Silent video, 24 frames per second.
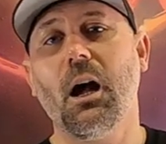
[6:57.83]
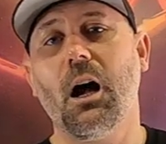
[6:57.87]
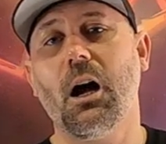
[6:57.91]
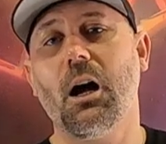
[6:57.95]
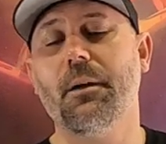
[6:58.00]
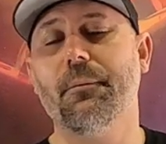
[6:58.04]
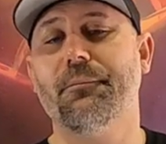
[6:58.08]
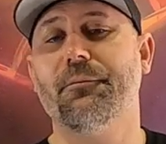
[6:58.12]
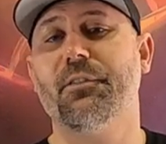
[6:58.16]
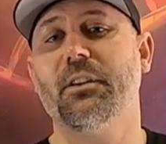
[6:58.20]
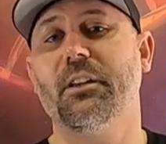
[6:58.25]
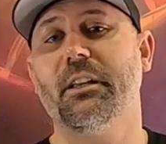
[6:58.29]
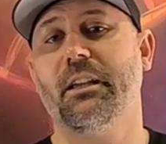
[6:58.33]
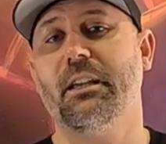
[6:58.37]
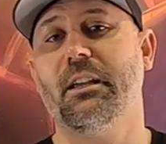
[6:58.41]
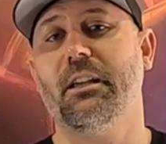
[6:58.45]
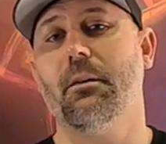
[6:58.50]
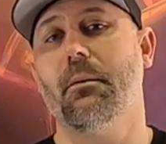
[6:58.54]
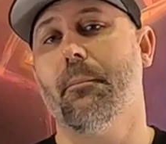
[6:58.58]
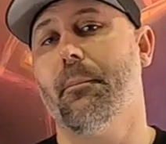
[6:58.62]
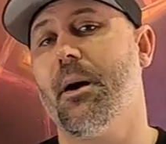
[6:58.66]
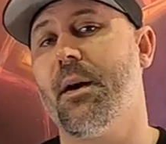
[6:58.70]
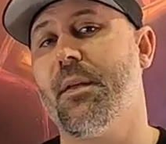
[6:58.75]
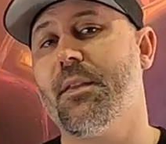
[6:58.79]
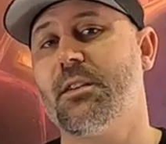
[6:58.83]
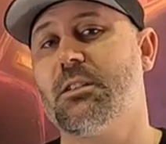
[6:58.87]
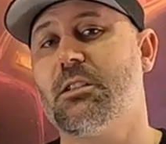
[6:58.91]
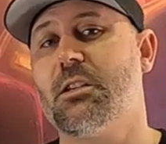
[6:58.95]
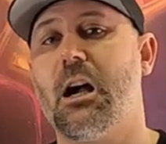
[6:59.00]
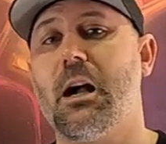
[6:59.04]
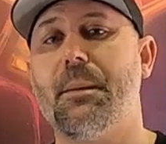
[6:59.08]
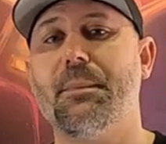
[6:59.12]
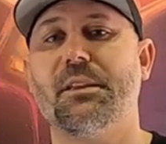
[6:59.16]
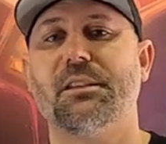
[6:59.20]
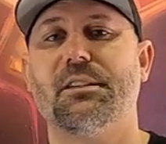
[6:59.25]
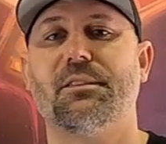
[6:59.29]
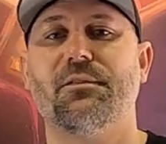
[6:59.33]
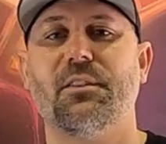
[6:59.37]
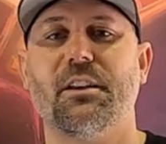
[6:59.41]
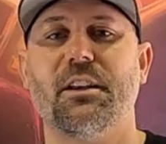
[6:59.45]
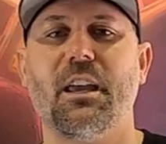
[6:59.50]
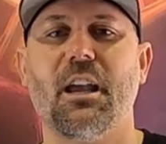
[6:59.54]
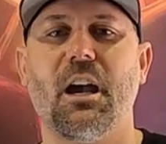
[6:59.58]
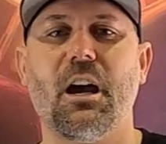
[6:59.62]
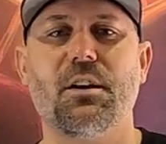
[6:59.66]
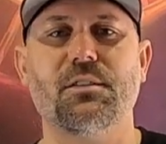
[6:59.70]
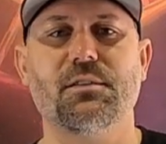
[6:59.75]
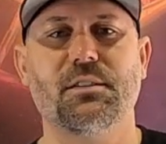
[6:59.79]
Hopefully by the time this
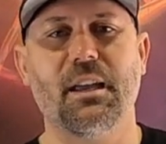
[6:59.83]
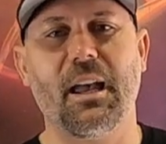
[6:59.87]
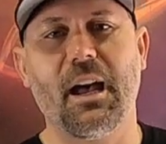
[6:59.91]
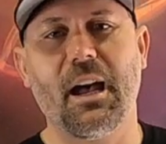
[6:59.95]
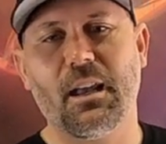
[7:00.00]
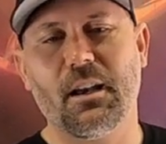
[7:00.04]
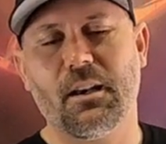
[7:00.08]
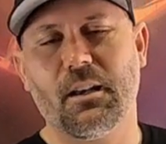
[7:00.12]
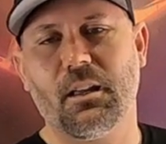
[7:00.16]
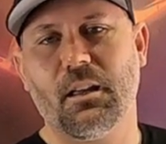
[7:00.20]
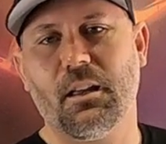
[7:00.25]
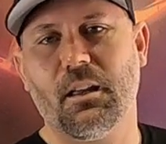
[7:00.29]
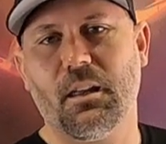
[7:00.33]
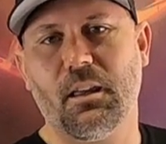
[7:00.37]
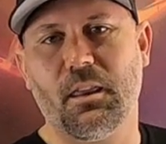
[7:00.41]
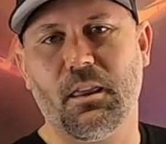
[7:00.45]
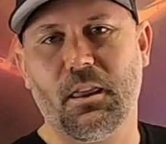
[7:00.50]
video is out,